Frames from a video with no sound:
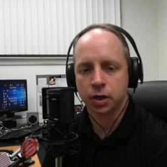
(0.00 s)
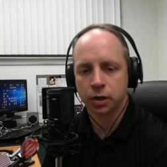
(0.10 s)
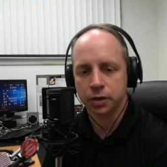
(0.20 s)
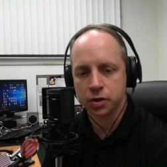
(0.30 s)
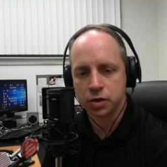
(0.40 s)

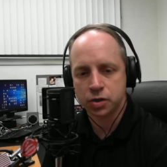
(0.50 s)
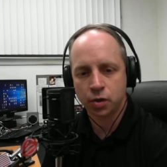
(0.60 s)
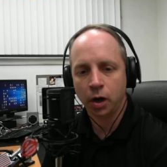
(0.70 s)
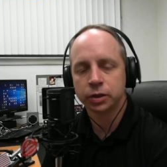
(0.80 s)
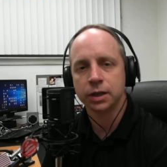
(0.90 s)
the
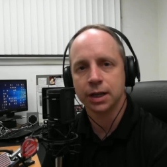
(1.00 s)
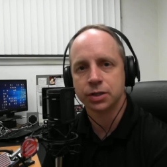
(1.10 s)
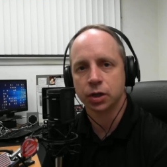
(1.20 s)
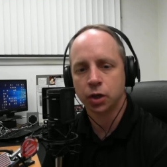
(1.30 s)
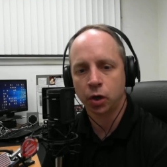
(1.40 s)
destruction that's
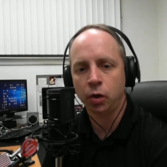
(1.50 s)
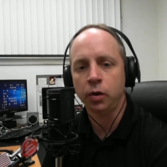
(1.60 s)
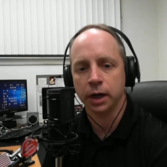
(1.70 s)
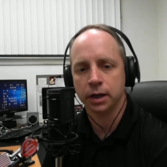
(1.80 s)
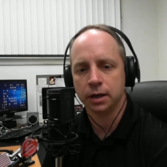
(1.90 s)

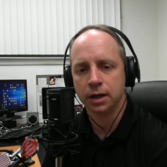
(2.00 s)
occurring